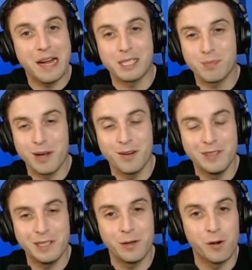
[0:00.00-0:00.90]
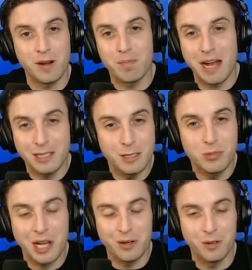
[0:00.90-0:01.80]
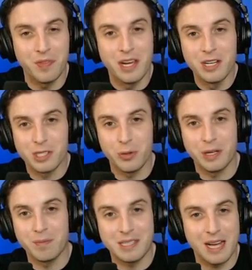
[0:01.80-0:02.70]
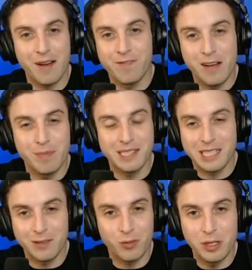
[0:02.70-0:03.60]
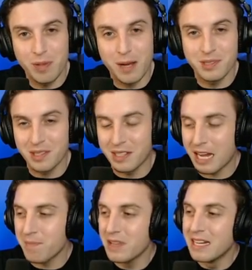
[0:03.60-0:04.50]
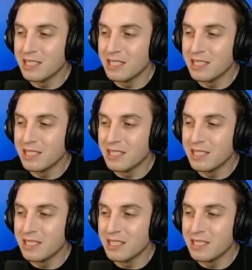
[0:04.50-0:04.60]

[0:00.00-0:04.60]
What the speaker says: I just put out a video over on my YouTube channel showing my top 5 best cover 3 bombs in the game.